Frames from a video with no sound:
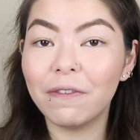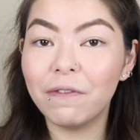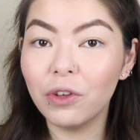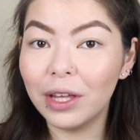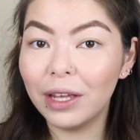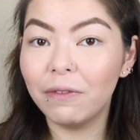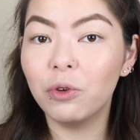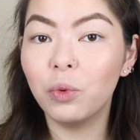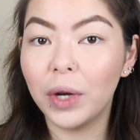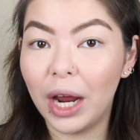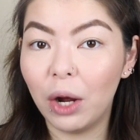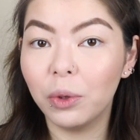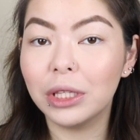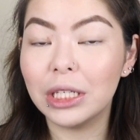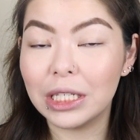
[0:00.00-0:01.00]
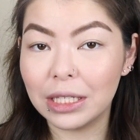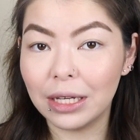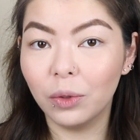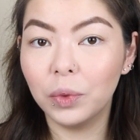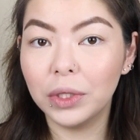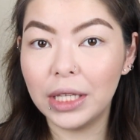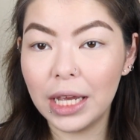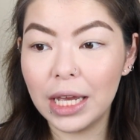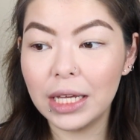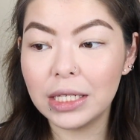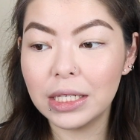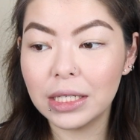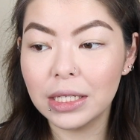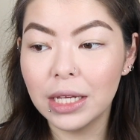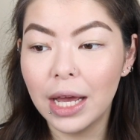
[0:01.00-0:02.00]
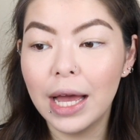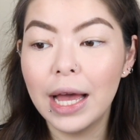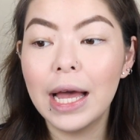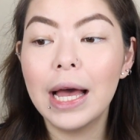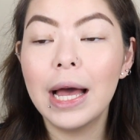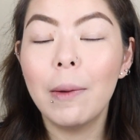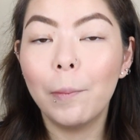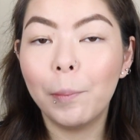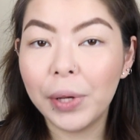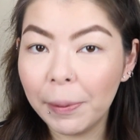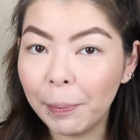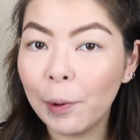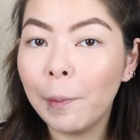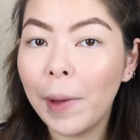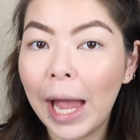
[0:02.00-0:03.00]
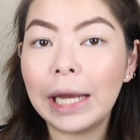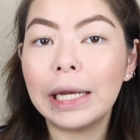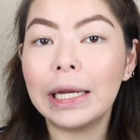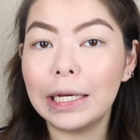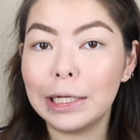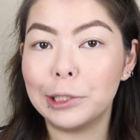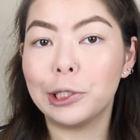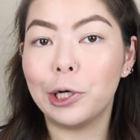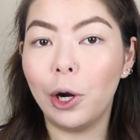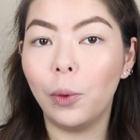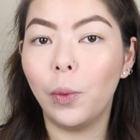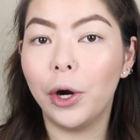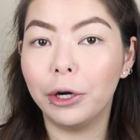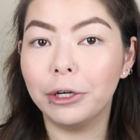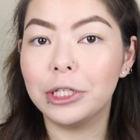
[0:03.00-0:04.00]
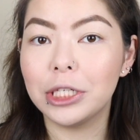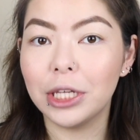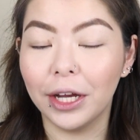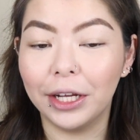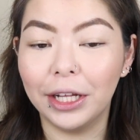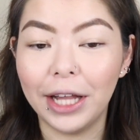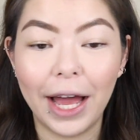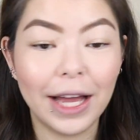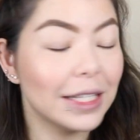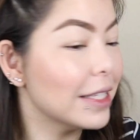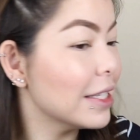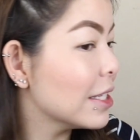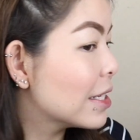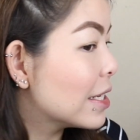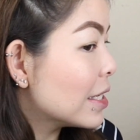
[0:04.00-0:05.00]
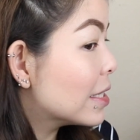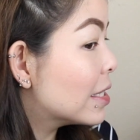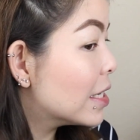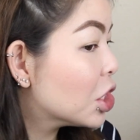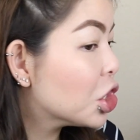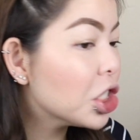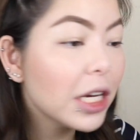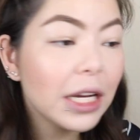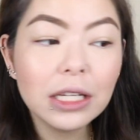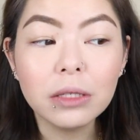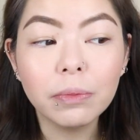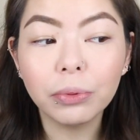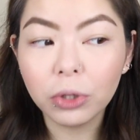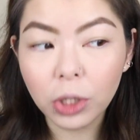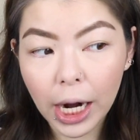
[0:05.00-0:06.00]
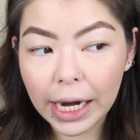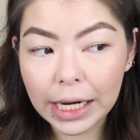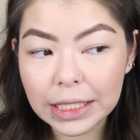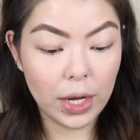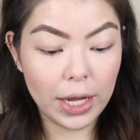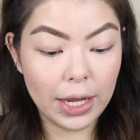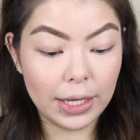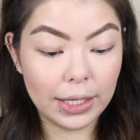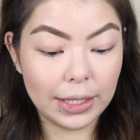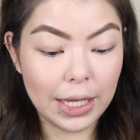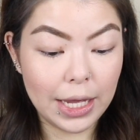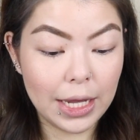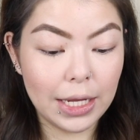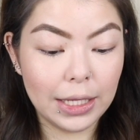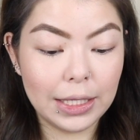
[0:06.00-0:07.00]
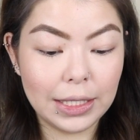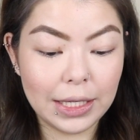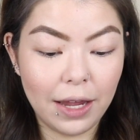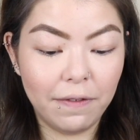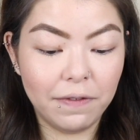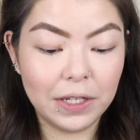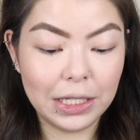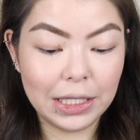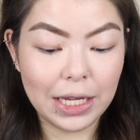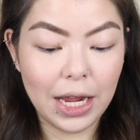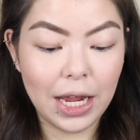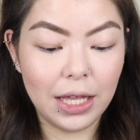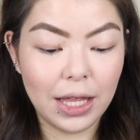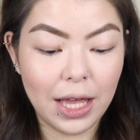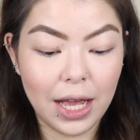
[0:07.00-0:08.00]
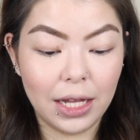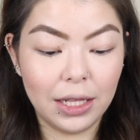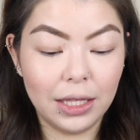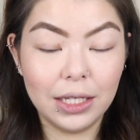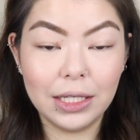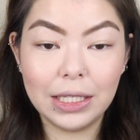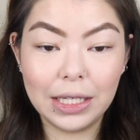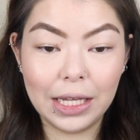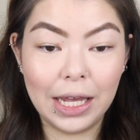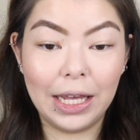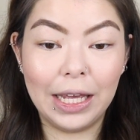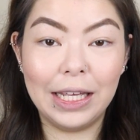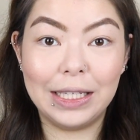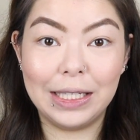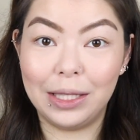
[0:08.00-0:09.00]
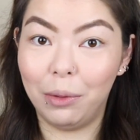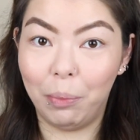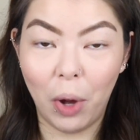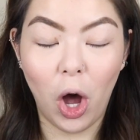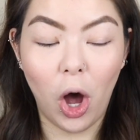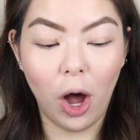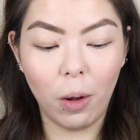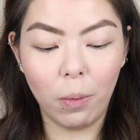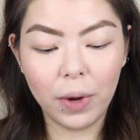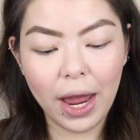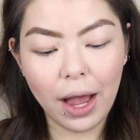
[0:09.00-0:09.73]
I feel like if you went out in the sun with this, people might need to start wearing sunglasses because this shit is bright. I think it's safe to say that this thing is the bomb.